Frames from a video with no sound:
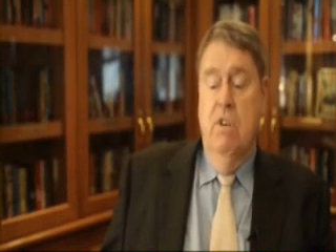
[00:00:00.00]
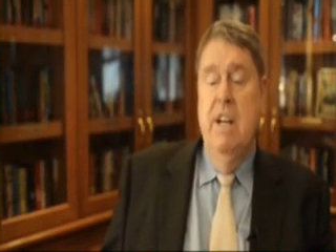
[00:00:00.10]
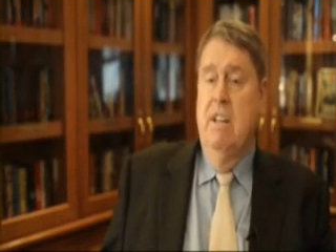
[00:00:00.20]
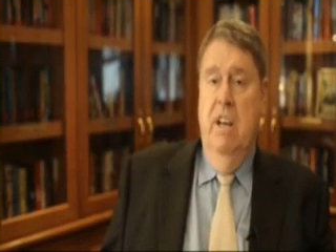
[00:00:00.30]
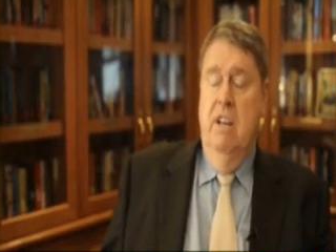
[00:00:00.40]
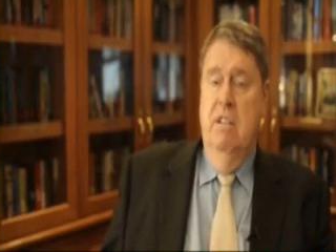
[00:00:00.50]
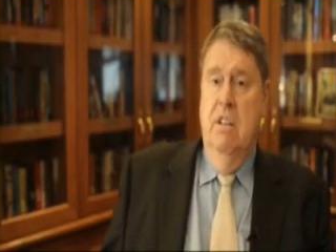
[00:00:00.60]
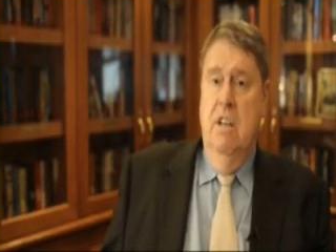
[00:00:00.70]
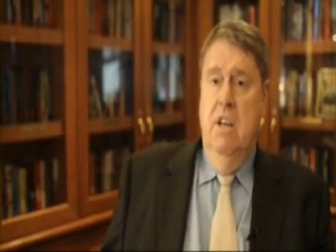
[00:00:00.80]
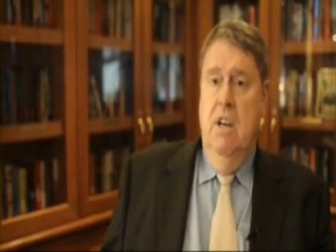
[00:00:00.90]
great thing.
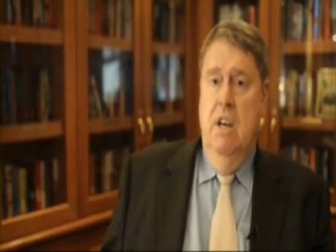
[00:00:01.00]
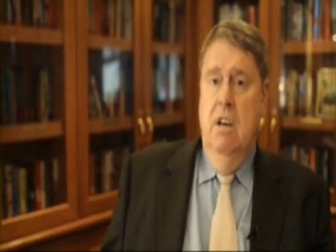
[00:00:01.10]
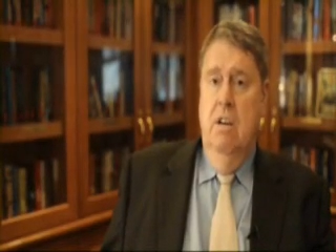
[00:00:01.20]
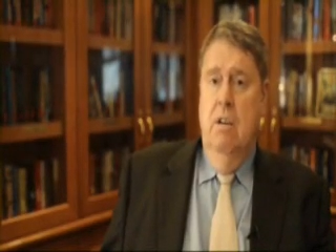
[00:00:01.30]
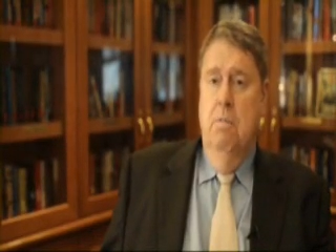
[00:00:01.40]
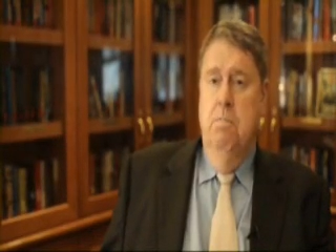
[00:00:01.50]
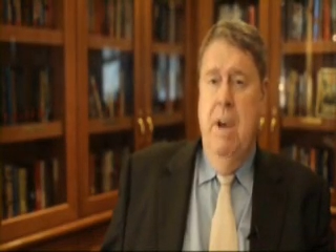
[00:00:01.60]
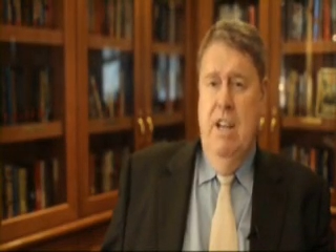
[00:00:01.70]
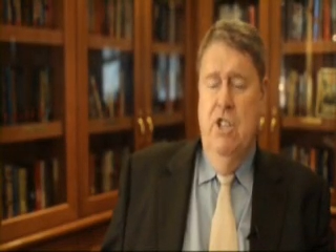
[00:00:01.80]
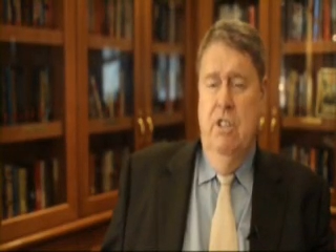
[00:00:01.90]

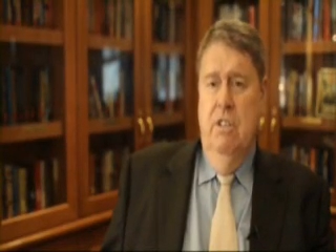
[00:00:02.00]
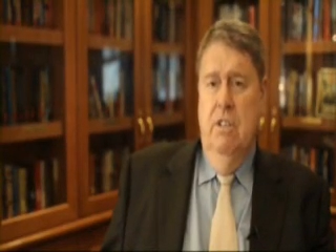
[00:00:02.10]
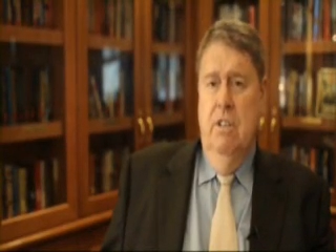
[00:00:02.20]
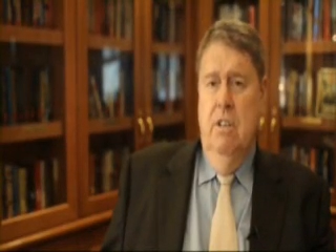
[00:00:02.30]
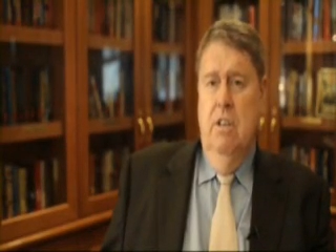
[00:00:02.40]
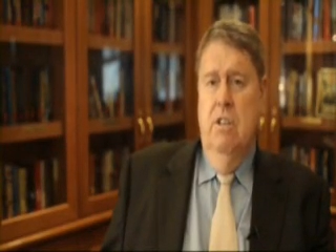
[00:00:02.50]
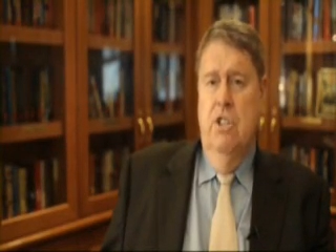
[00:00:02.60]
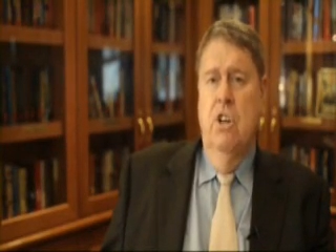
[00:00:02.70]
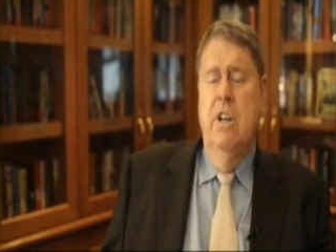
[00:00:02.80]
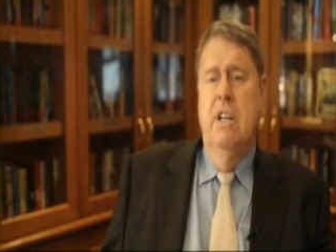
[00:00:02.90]
Imagine,
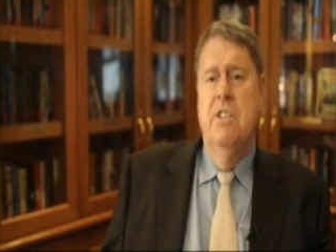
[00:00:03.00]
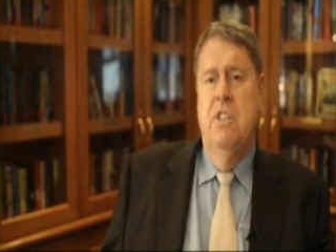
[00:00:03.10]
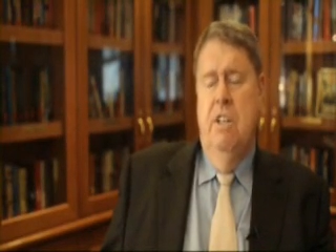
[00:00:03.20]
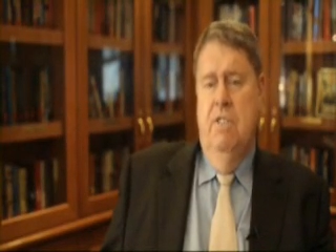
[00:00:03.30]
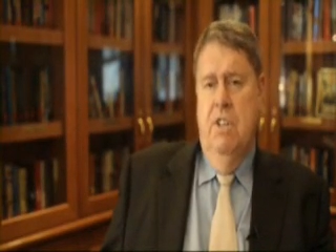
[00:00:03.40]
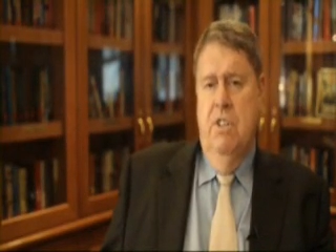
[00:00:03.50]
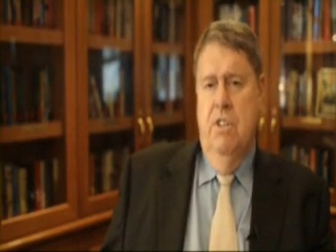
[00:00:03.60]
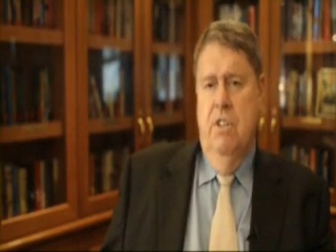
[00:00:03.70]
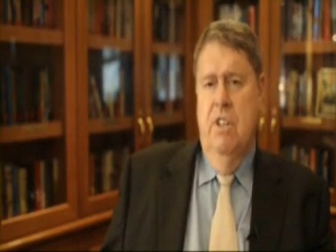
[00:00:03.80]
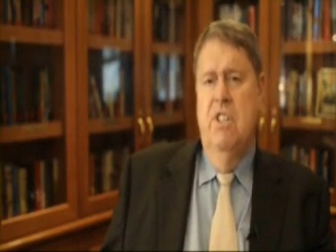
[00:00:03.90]
John L.
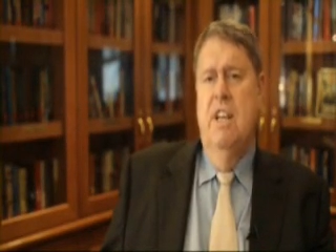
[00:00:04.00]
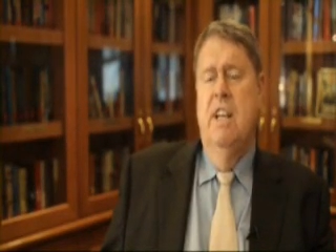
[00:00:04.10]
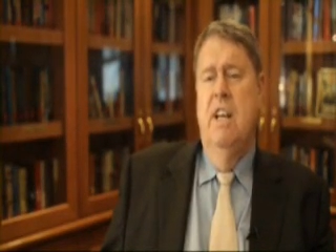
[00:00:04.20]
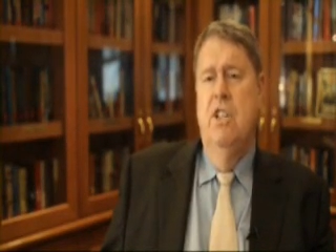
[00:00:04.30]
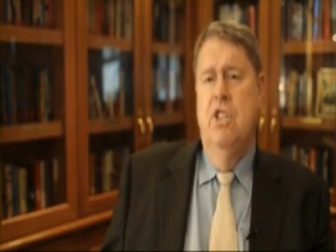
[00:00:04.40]
Stevens, the second